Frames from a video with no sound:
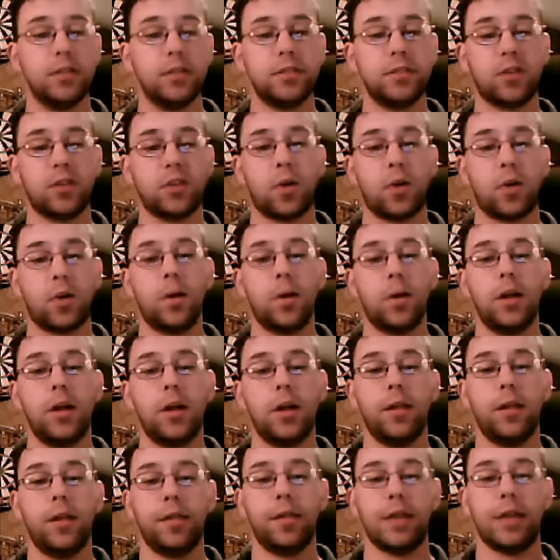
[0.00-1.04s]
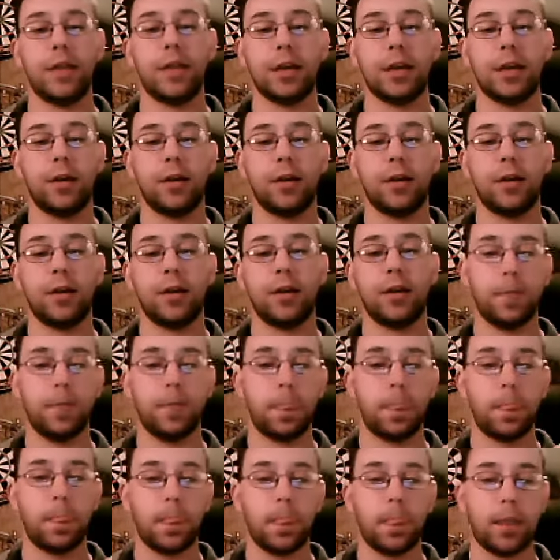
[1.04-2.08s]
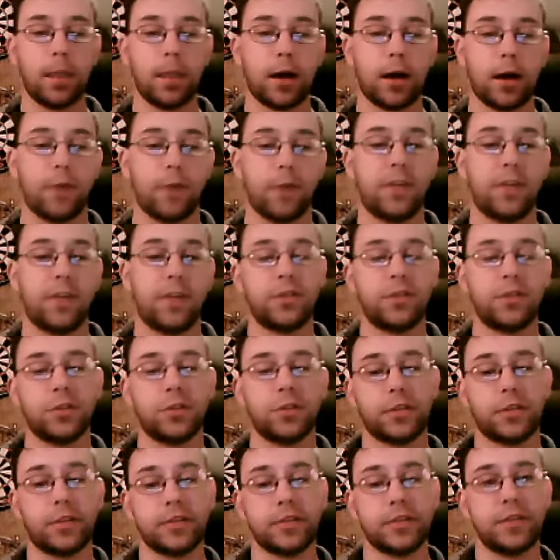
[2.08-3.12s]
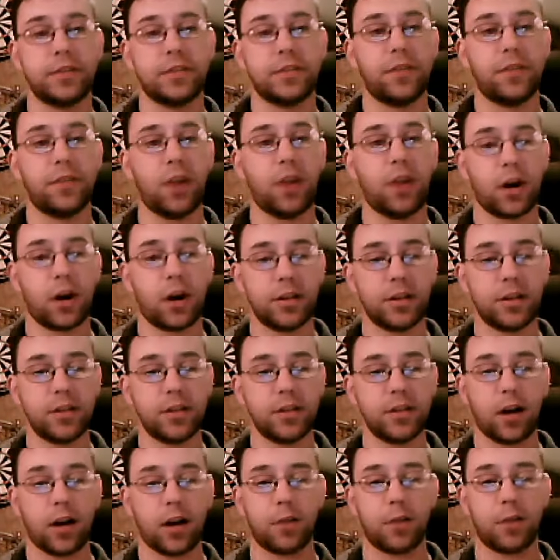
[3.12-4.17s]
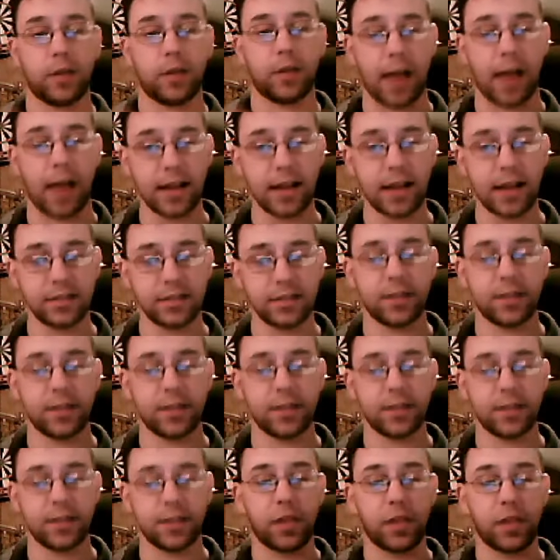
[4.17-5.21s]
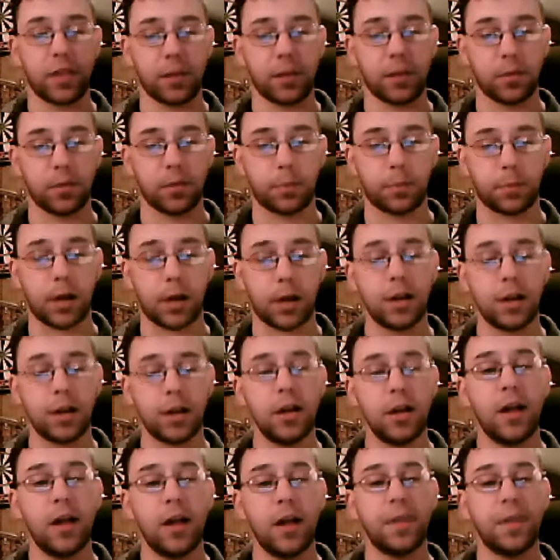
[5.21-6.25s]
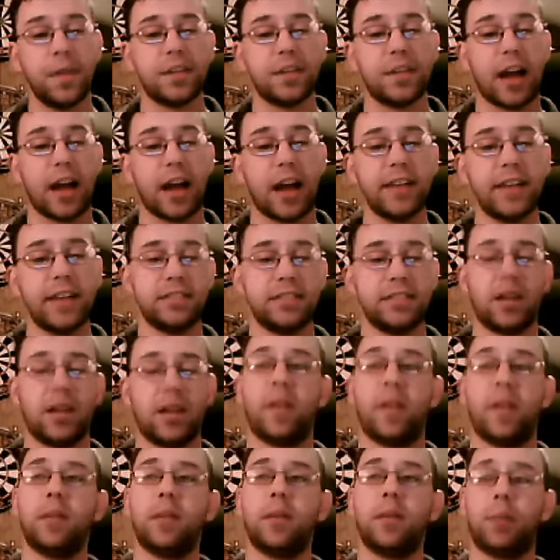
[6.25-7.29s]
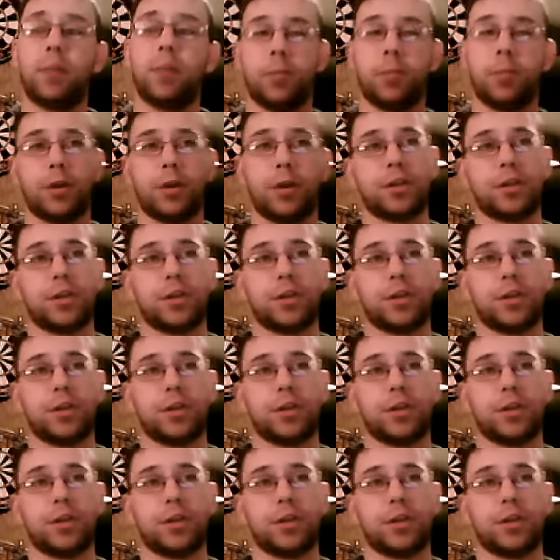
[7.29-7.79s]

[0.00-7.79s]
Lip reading: So the ventricles of the heart are relaxed, they're filling with blood. The diastolic blood pressure is